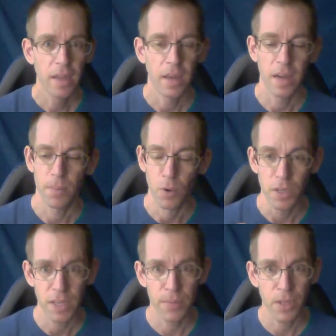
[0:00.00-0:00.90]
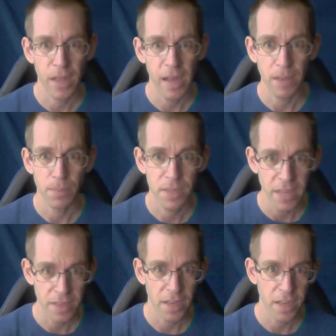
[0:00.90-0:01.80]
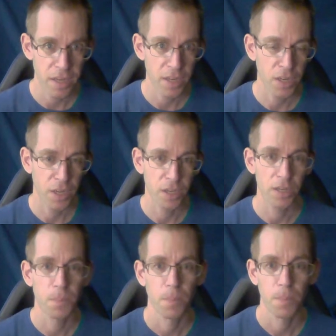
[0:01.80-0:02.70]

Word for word: um, or stimuli set the conditions,